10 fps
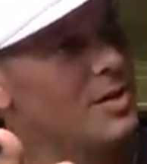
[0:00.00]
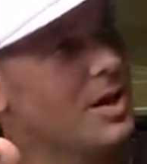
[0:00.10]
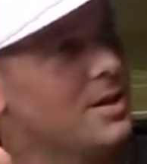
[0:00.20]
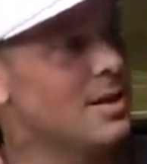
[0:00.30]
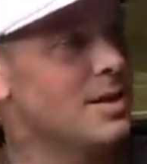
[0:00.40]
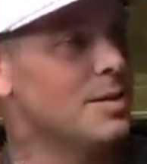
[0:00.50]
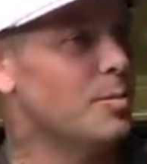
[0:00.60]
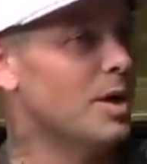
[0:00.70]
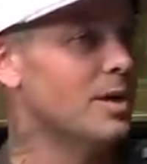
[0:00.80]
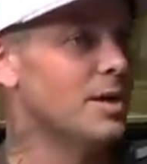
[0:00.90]
not thinking
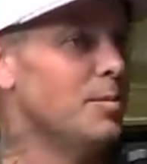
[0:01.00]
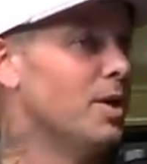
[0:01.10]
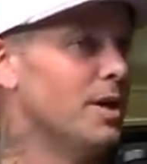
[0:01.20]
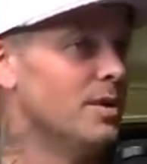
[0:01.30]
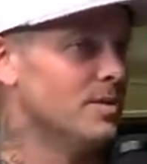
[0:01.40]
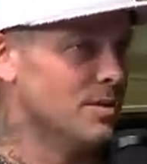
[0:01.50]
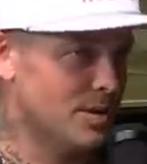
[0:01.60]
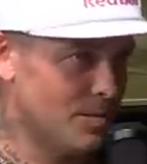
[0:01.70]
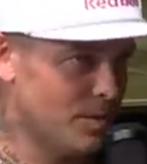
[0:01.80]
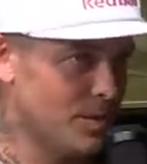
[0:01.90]
about anybody else
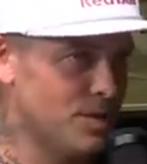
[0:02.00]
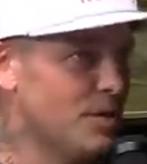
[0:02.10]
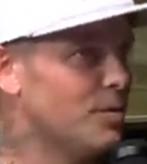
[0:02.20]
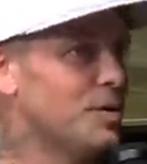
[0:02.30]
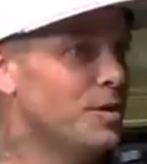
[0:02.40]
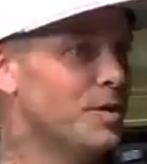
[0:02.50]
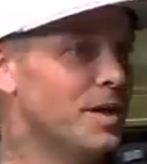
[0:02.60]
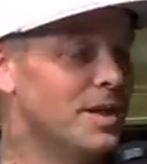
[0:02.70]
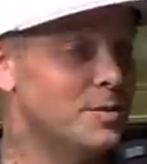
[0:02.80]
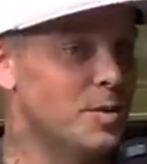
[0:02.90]
except no. for yourself yeah. when you're
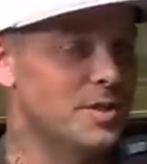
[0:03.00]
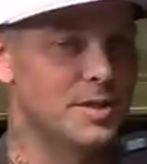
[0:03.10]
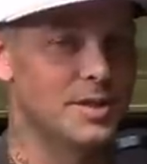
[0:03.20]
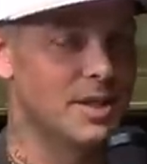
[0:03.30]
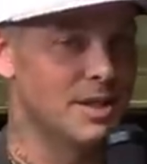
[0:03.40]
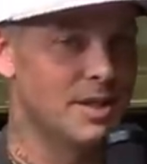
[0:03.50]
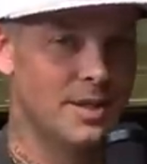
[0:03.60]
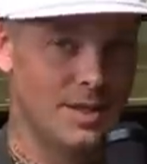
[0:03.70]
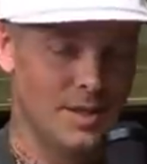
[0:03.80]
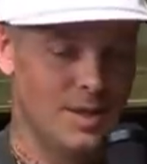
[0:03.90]
in it especially like
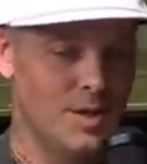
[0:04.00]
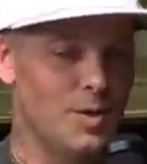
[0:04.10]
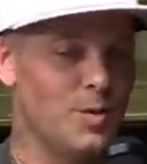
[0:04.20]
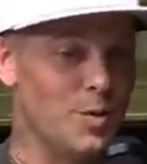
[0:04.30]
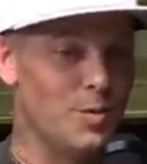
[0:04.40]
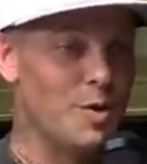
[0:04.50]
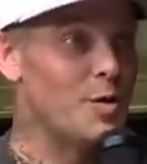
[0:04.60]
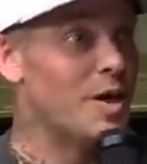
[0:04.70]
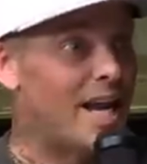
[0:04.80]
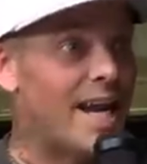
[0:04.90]
when we
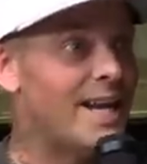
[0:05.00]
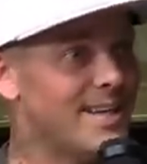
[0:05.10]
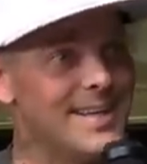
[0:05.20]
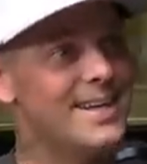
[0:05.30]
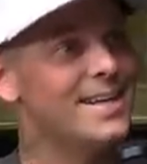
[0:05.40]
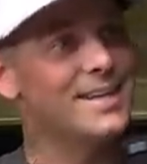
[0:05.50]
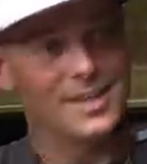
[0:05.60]
were in it, in it, yeah,